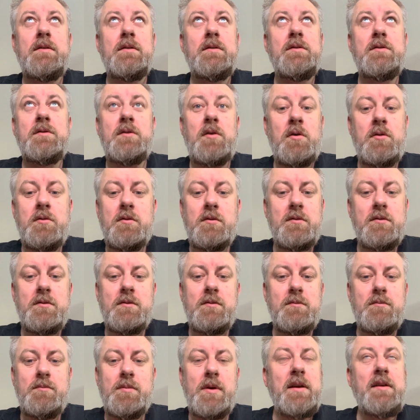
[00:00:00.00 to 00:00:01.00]
don't
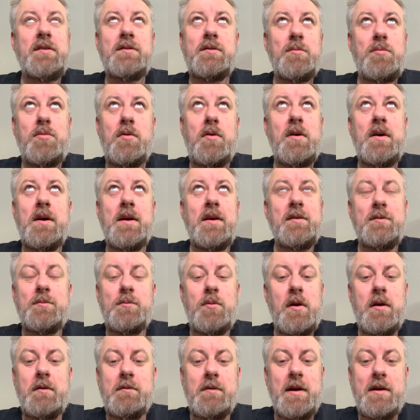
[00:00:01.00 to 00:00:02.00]
be surprised
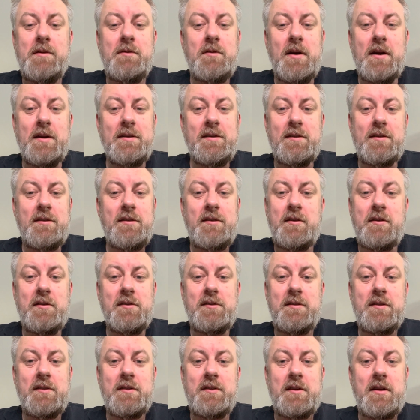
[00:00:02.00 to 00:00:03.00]
by rate rises,
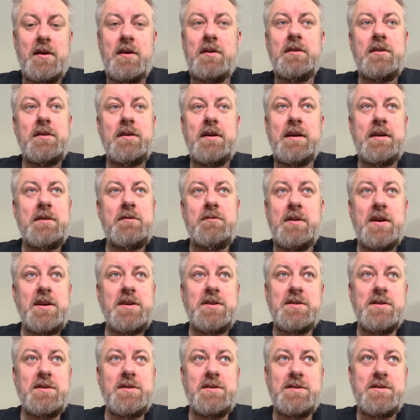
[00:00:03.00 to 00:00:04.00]
because until it
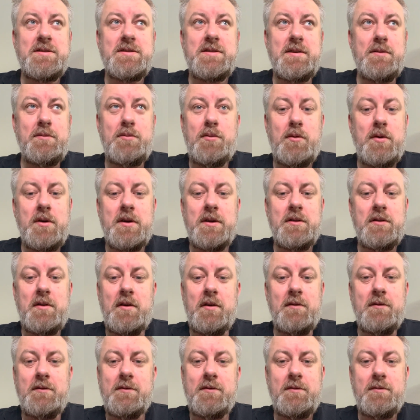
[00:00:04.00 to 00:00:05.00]
reaches the point
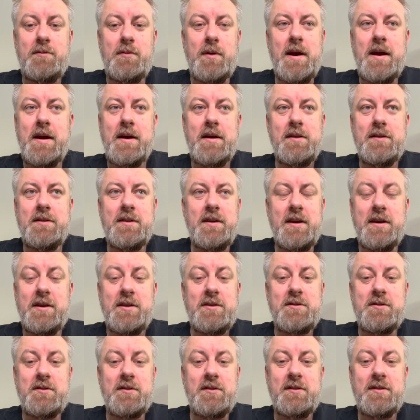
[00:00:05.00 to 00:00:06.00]
of where the
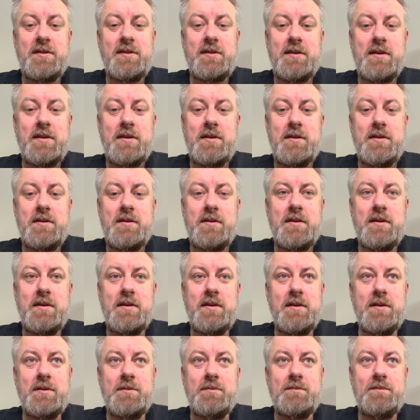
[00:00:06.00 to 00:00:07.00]
interest,
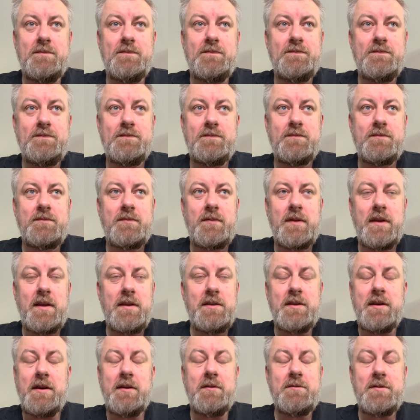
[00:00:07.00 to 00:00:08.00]

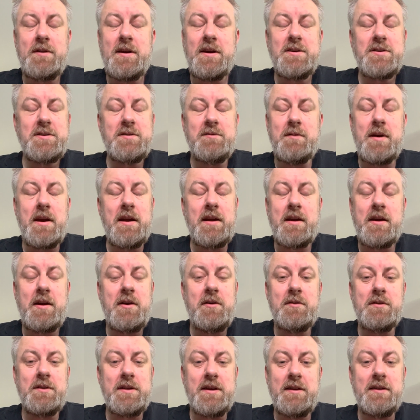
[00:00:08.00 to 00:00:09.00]
the inflation rate
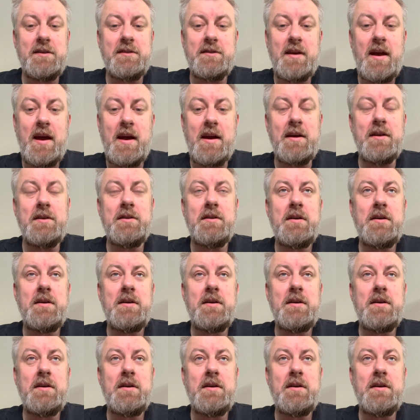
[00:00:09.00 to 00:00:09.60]
currently is at,